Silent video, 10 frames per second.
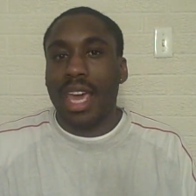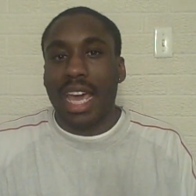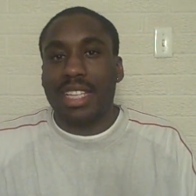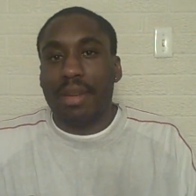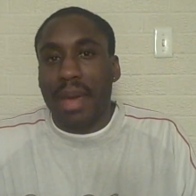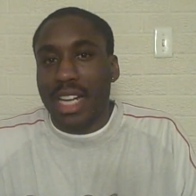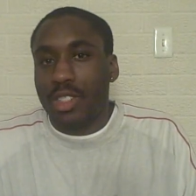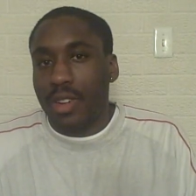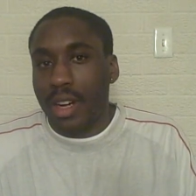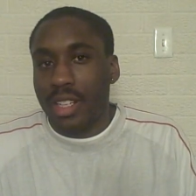And to Matt
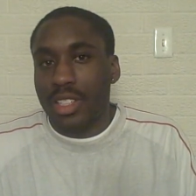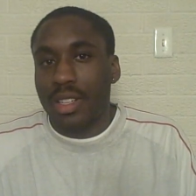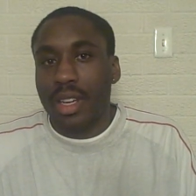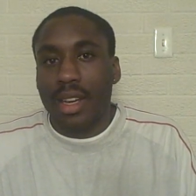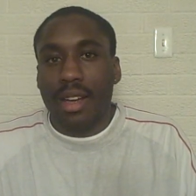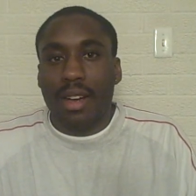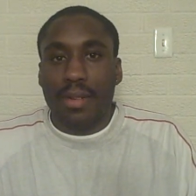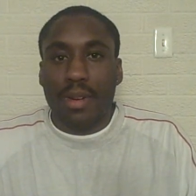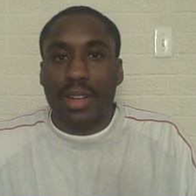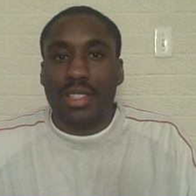Drudge, of
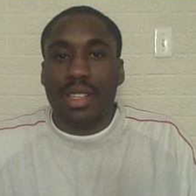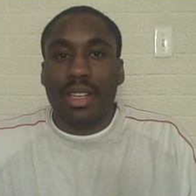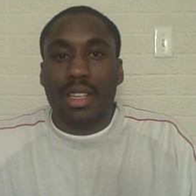course,